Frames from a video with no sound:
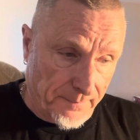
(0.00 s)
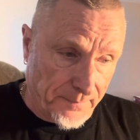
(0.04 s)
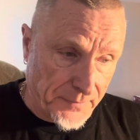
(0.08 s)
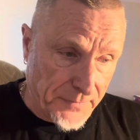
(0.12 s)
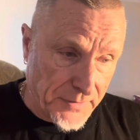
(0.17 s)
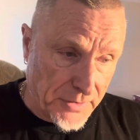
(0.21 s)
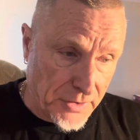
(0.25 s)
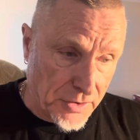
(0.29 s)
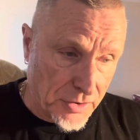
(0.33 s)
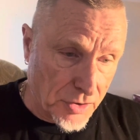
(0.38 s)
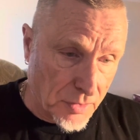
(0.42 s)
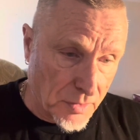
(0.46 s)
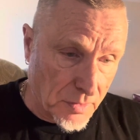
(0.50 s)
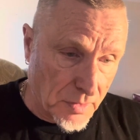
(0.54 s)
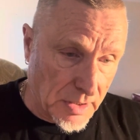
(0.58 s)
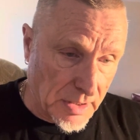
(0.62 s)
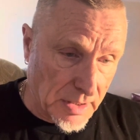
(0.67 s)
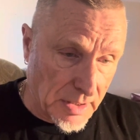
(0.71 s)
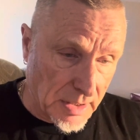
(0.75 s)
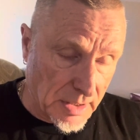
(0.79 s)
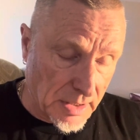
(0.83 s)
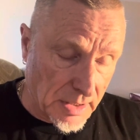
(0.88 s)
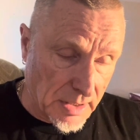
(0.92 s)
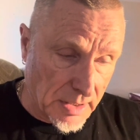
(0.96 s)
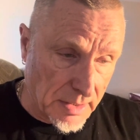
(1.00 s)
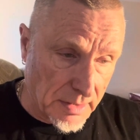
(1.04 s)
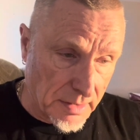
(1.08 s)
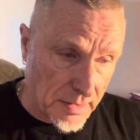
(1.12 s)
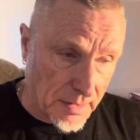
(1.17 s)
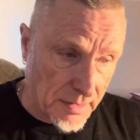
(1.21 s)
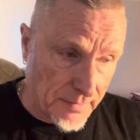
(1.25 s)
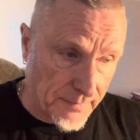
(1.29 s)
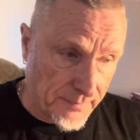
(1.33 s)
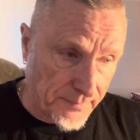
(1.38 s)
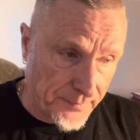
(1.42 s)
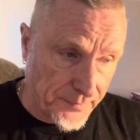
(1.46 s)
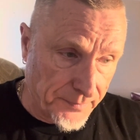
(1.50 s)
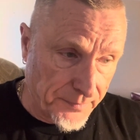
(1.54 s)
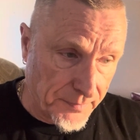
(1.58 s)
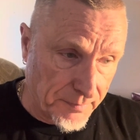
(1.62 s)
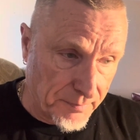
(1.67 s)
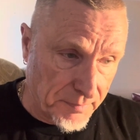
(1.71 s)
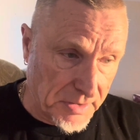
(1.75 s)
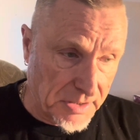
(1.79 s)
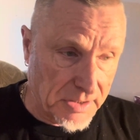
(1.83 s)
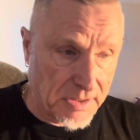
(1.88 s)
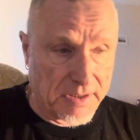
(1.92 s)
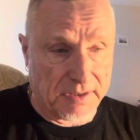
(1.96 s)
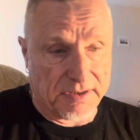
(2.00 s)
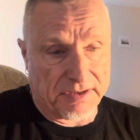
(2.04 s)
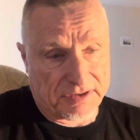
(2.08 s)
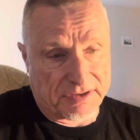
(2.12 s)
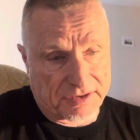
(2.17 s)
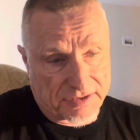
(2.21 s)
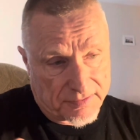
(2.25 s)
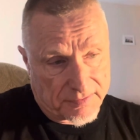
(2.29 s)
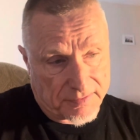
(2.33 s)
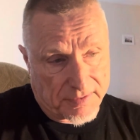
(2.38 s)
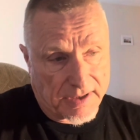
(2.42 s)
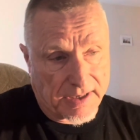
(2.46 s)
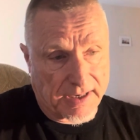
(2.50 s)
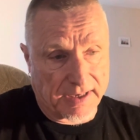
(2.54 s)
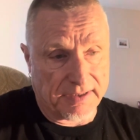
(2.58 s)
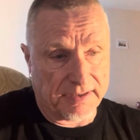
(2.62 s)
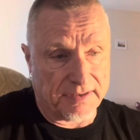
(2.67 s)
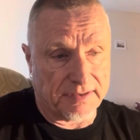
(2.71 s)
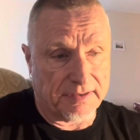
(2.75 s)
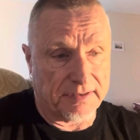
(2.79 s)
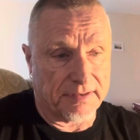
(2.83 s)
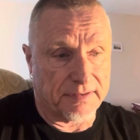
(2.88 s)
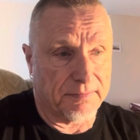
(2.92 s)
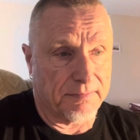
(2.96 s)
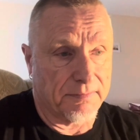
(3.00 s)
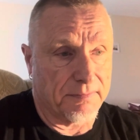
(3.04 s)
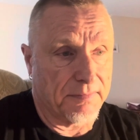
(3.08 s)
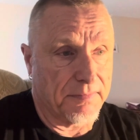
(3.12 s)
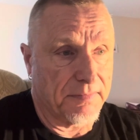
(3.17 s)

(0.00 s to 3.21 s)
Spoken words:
You know, either because, as